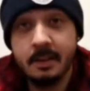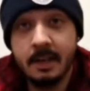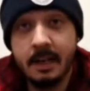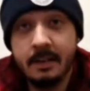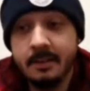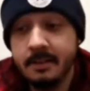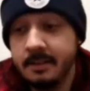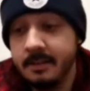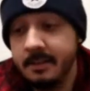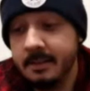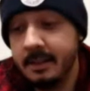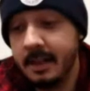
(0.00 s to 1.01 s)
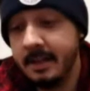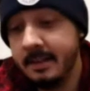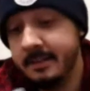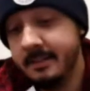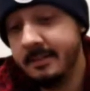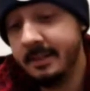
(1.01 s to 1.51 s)
And that
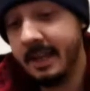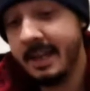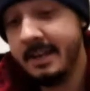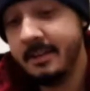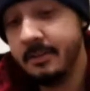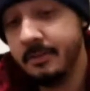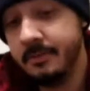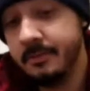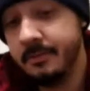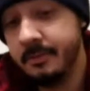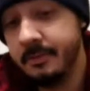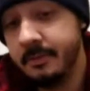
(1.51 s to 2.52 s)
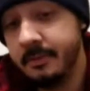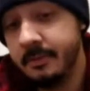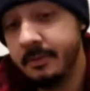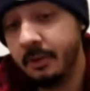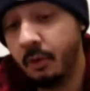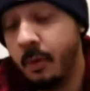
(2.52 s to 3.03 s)
is the end of
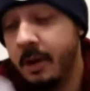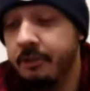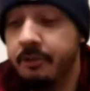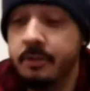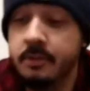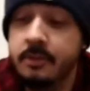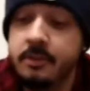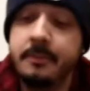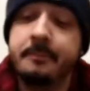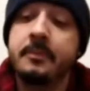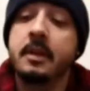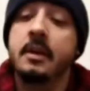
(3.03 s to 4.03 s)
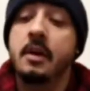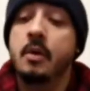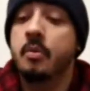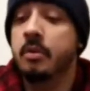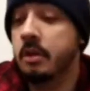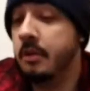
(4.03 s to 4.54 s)
the questions.
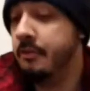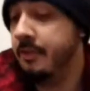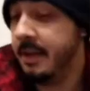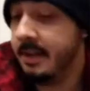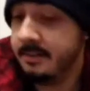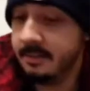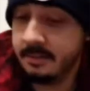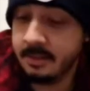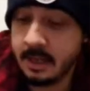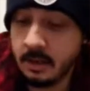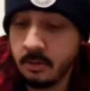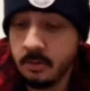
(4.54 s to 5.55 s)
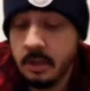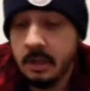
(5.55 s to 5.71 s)
We'll go through the answers now.